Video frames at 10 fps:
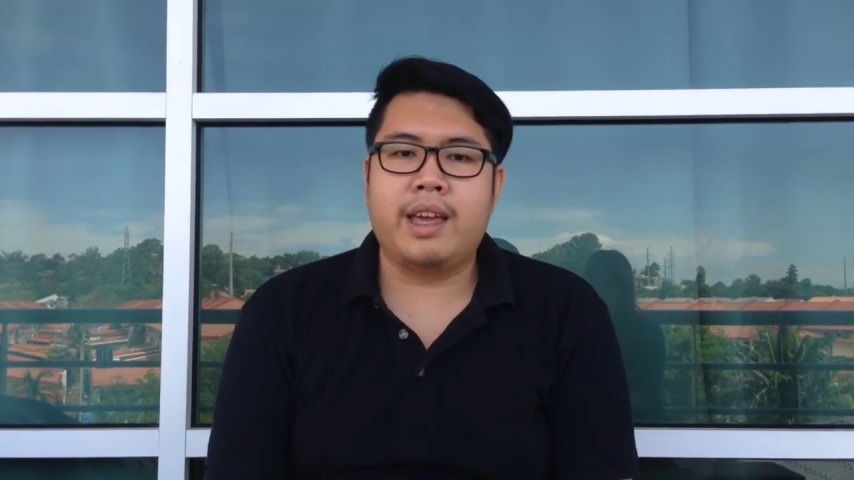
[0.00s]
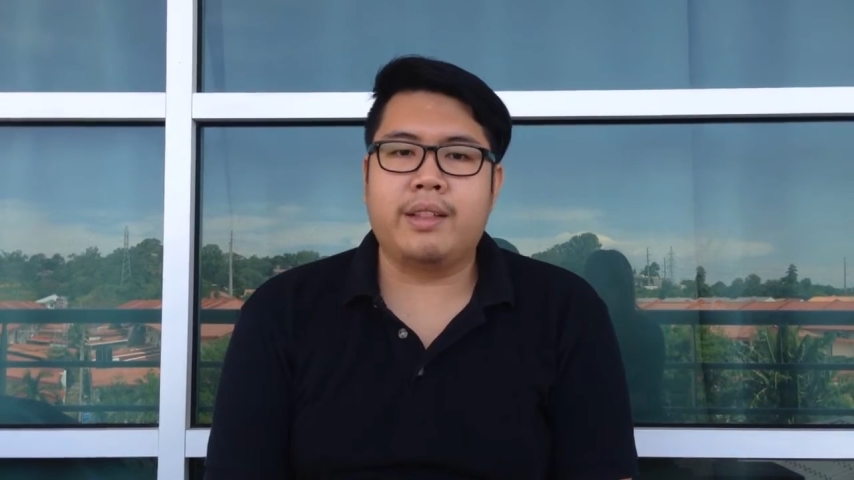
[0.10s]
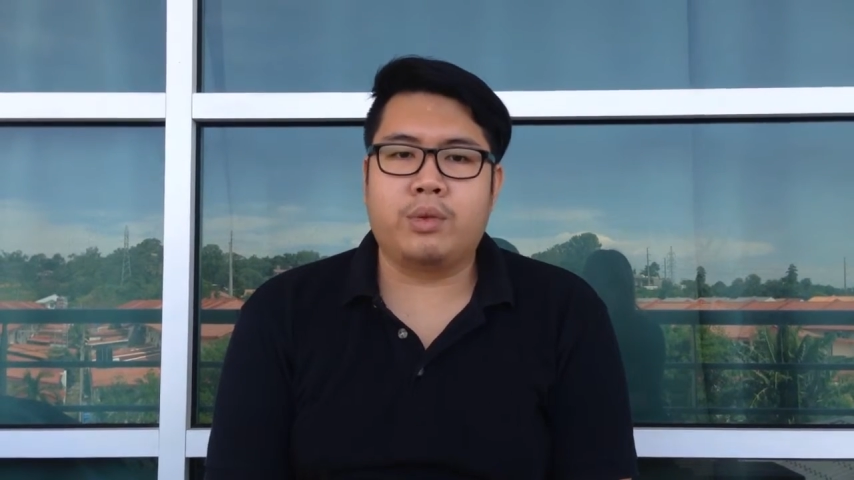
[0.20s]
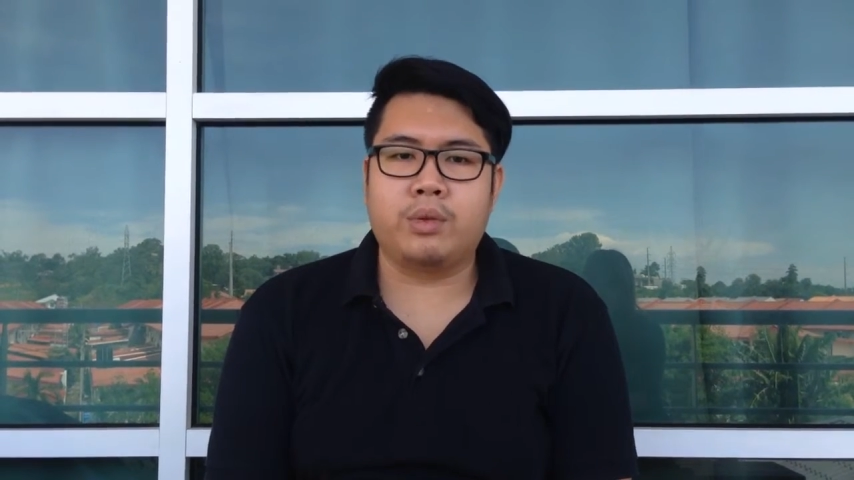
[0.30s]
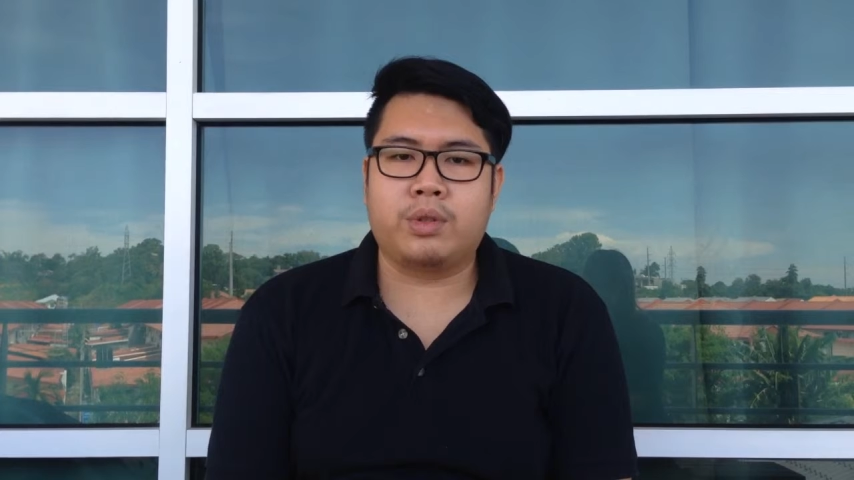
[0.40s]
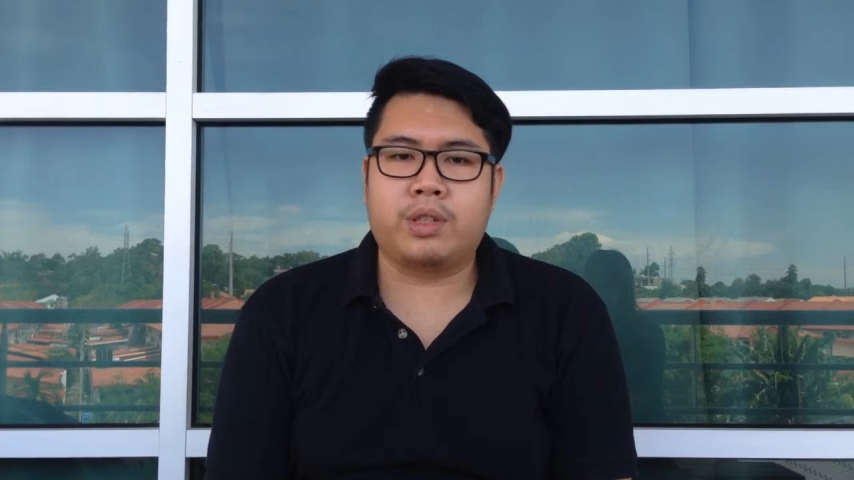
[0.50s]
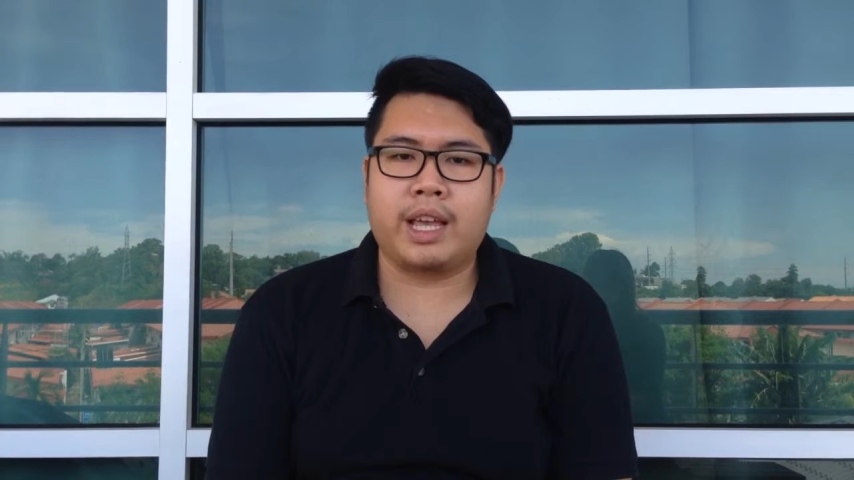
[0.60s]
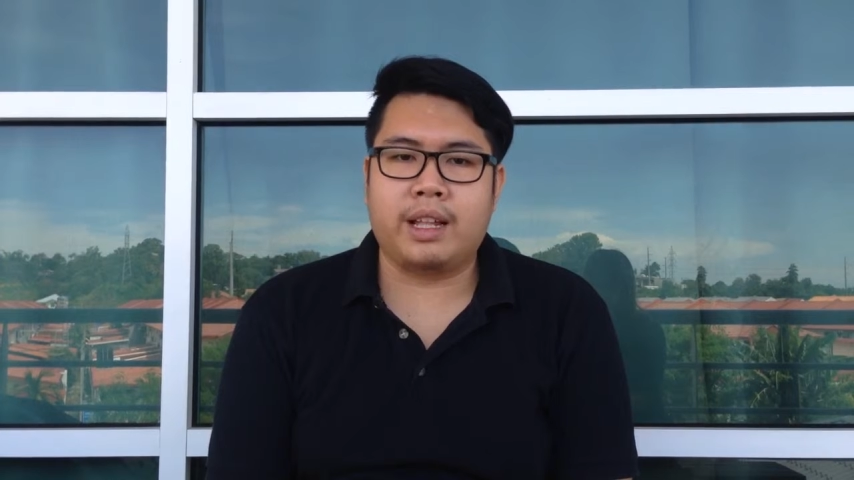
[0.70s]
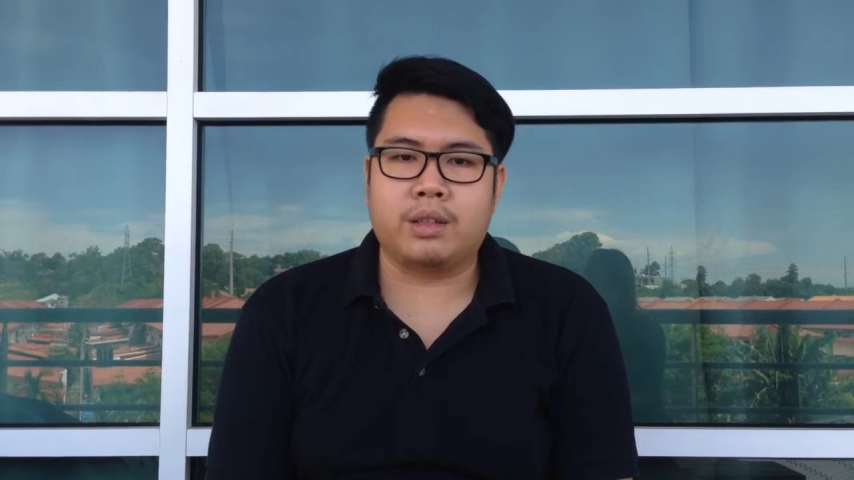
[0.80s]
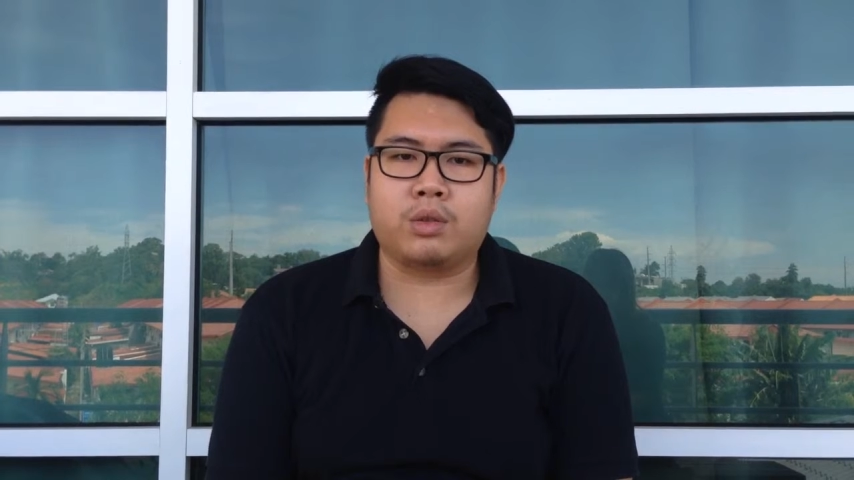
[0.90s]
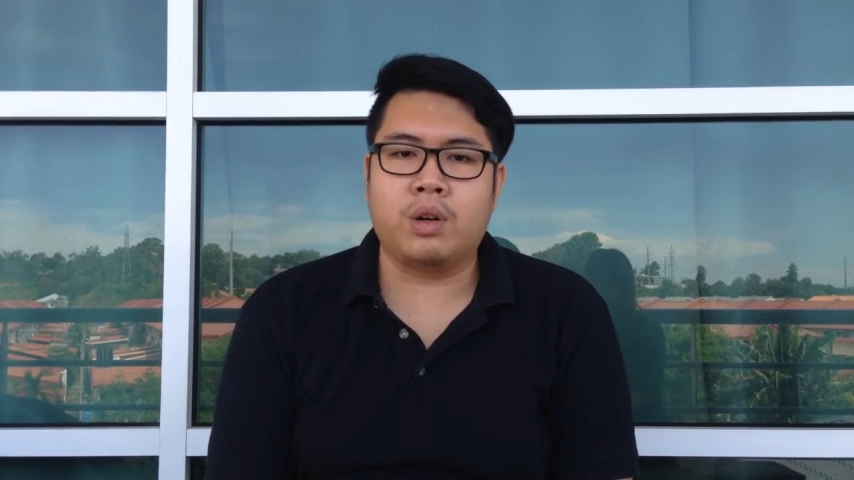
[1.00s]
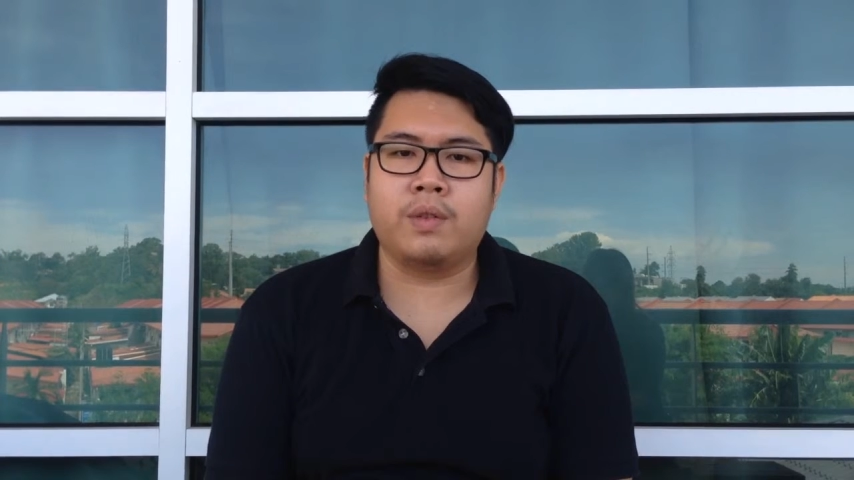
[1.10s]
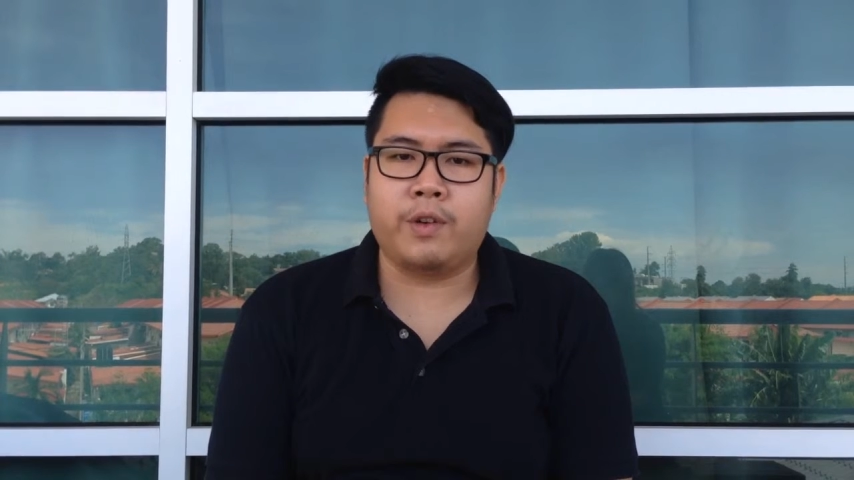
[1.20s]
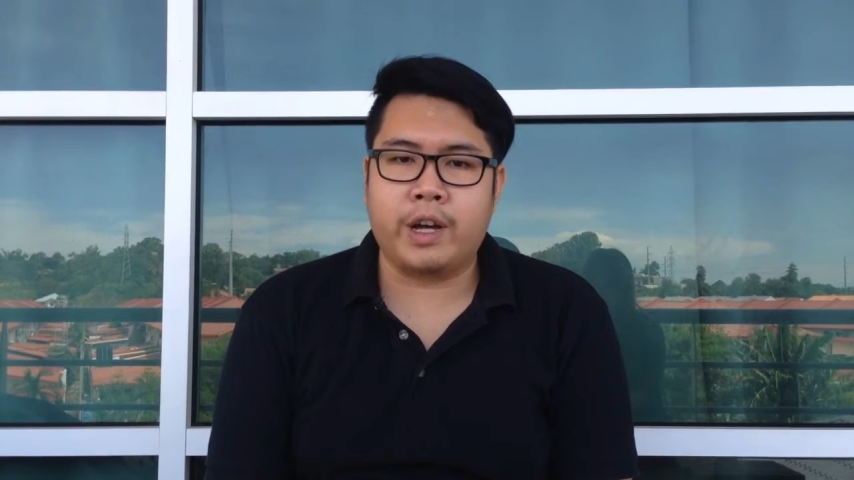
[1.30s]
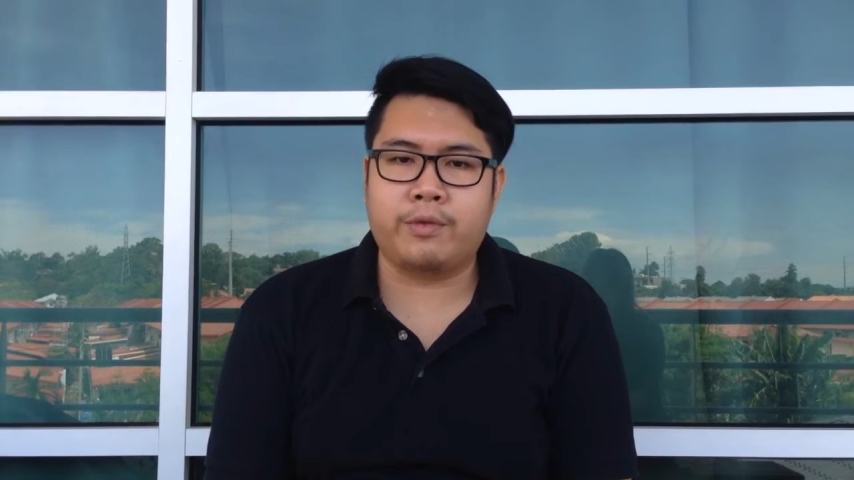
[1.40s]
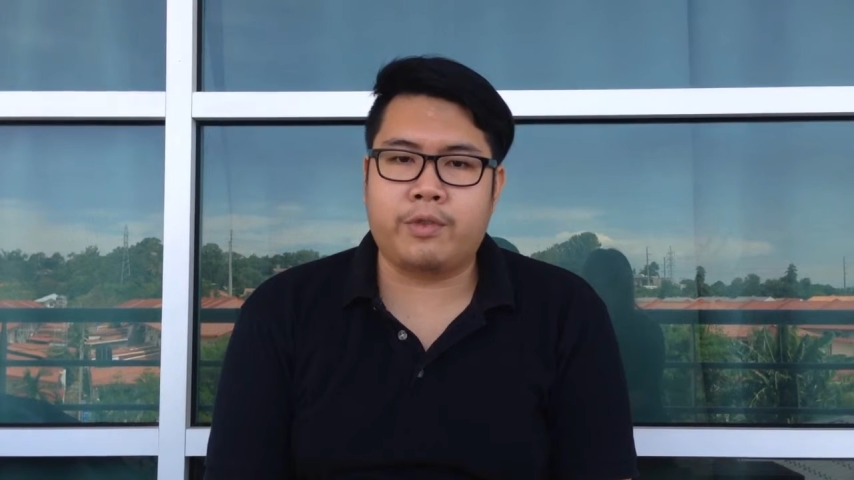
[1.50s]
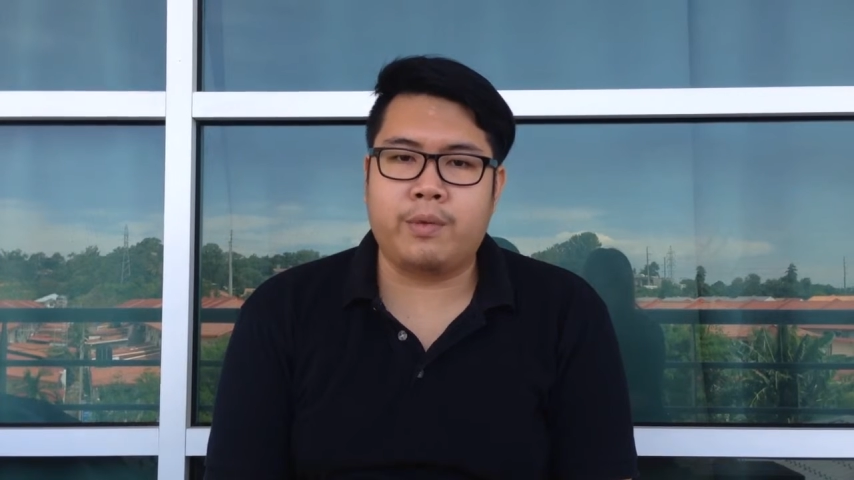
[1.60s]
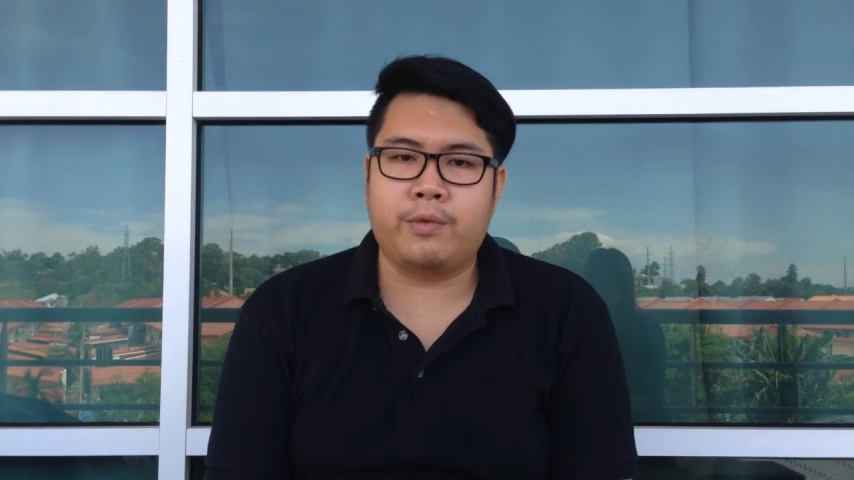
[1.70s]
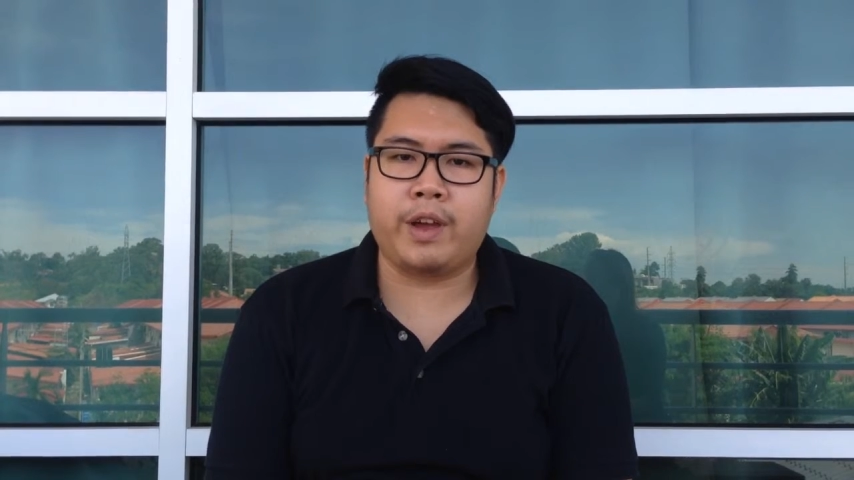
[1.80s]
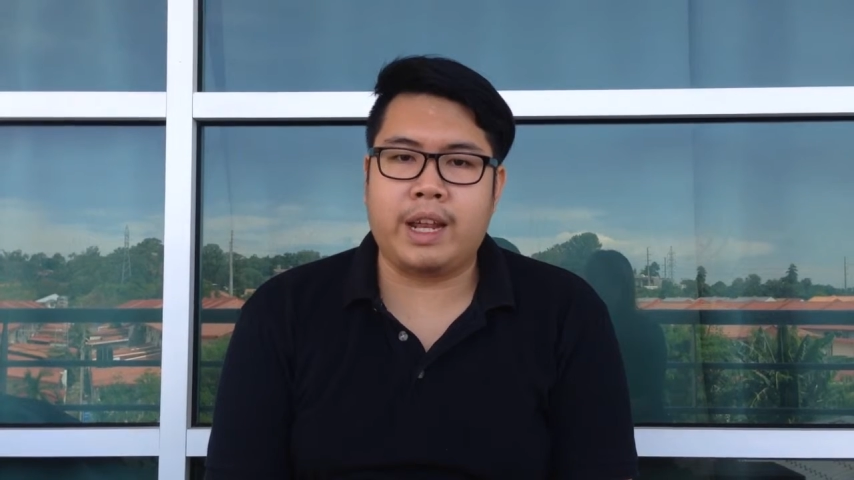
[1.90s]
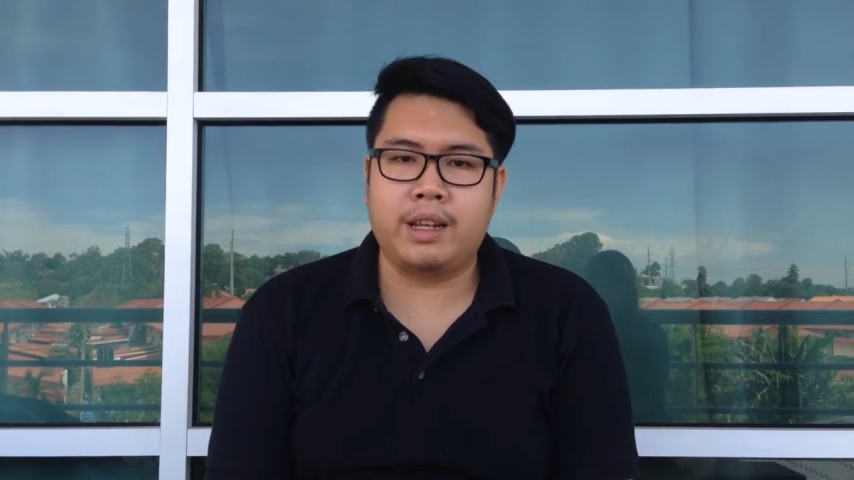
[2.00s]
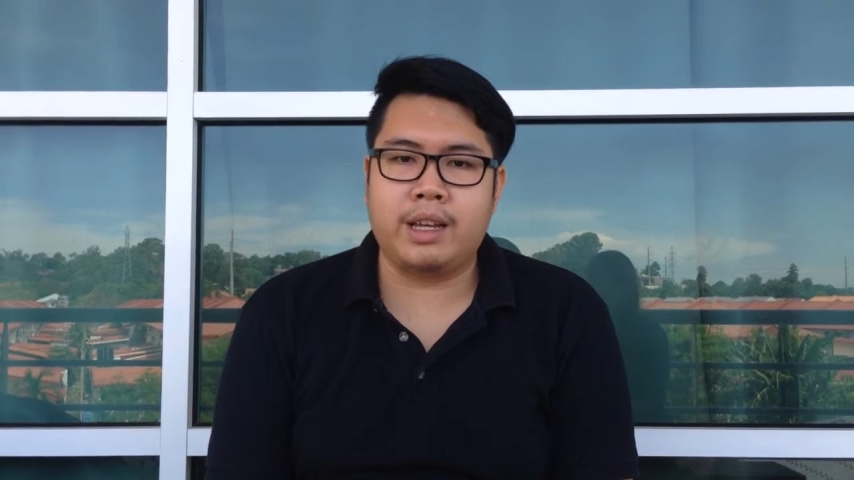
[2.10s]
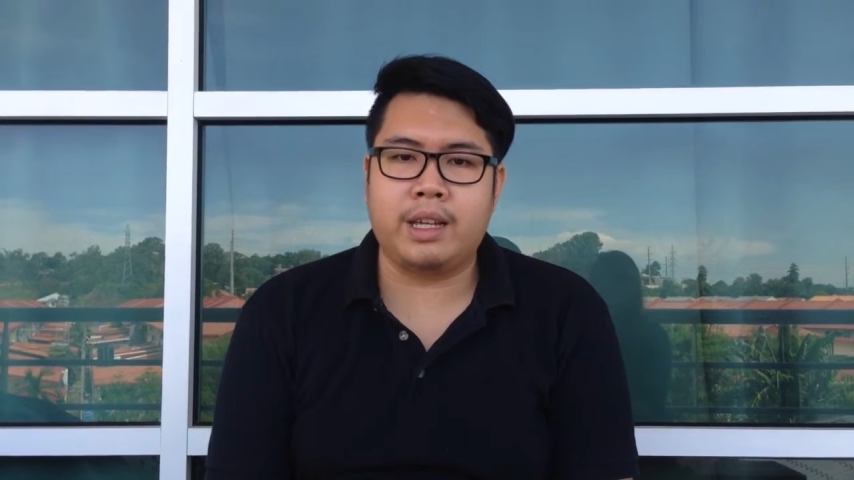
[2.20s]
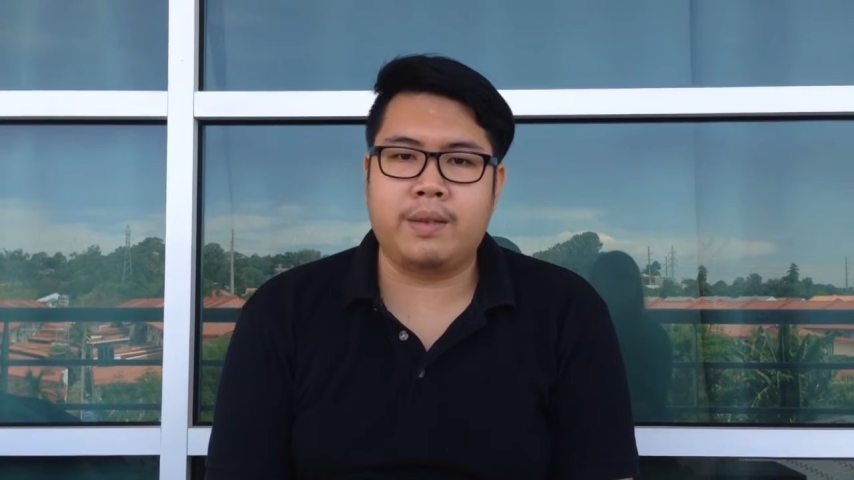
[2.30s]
and to sell to avoid from failure